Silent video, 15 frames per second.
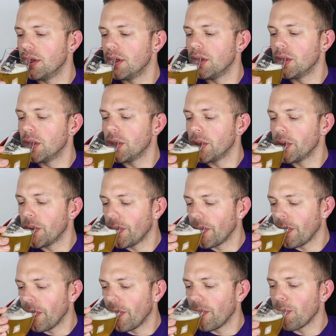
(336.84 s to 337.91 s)

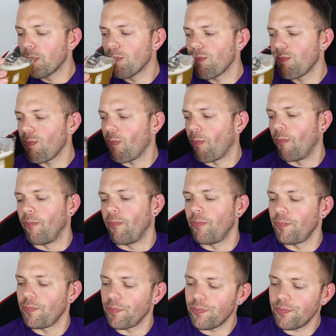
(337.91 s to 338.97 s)

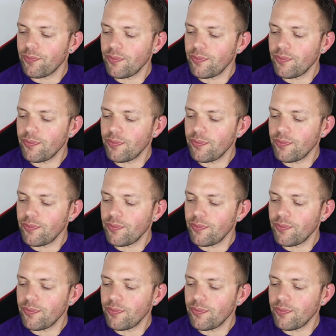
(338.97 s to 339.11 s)
Nothing is said.